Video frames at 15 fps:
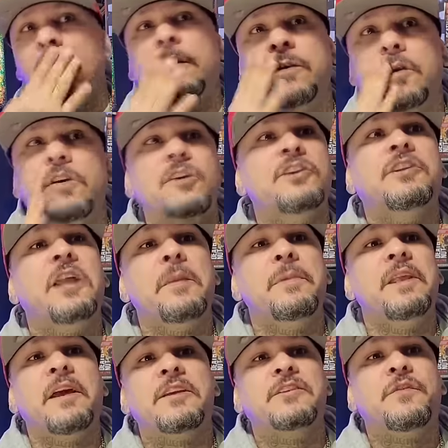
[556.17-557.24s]
You're just telling me
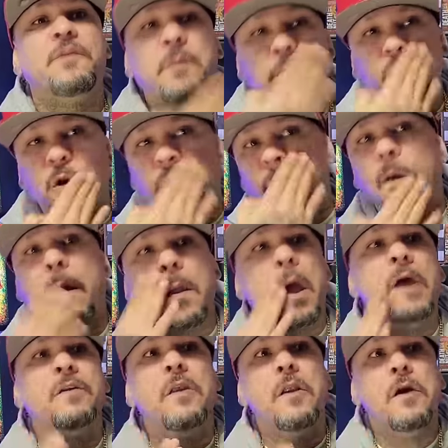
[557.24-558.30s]
that because you're from up north.
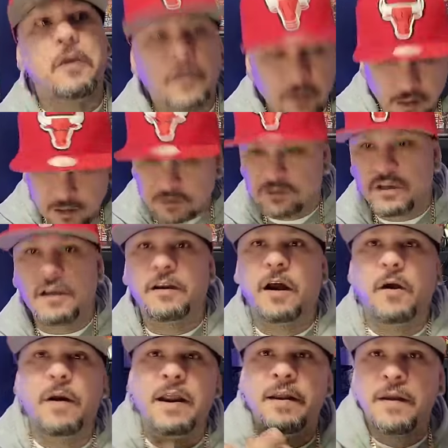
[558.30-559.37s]
How does it look? It looks good.
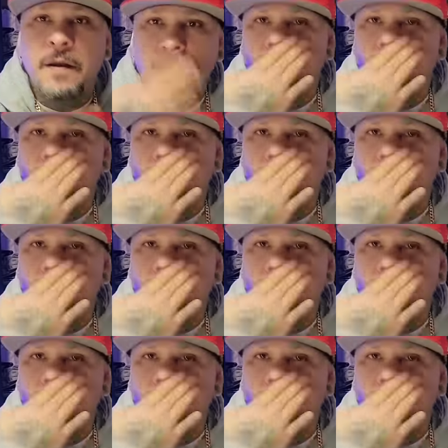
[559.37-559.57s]
All right.